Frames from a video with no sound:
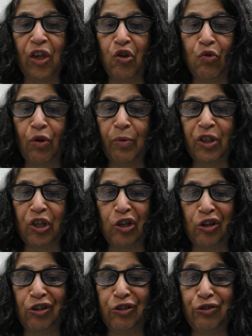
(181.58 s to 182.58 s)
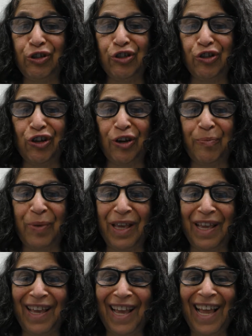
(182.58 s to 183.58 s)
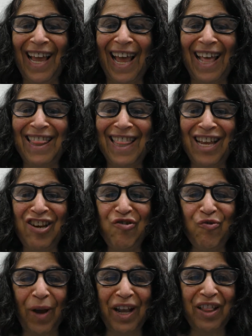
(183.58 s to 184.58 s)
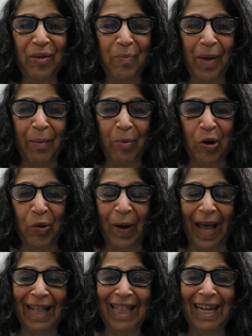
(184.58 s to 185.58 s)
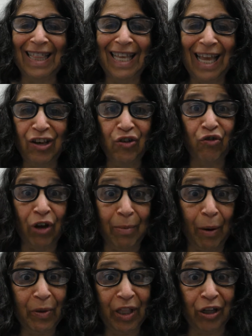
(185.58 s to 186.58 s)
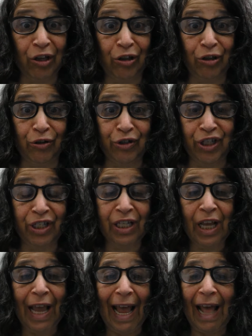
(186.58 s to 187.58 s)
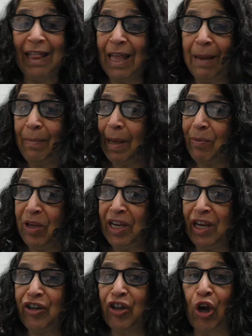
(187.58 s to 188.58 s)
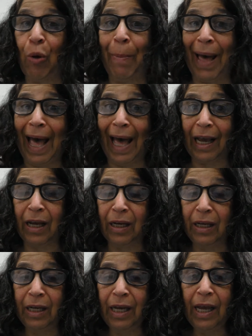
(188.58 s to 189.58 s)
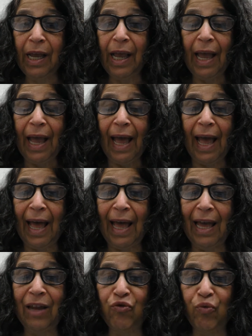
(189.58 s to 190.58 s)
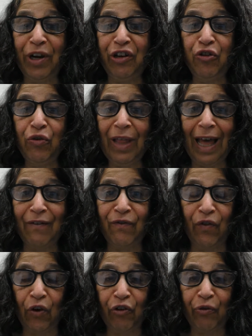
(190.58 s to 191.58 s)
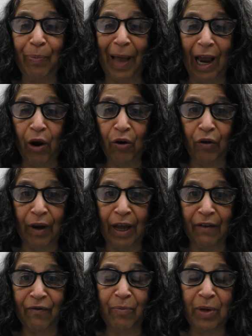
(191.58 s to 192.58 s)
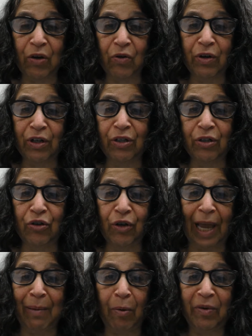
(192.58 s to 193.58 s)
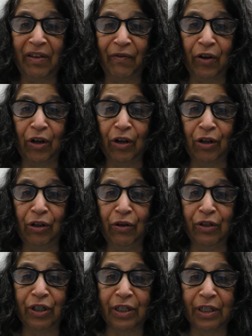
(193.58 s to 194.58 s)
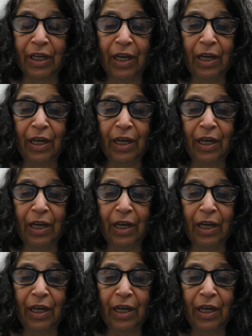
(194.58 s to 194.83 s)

you know what the conclusions are going to be, and then you write the memo, and then at the end you come up with the conclusions, and then maybe you need to go back and redo that first paragraph because you came up with different conclusions.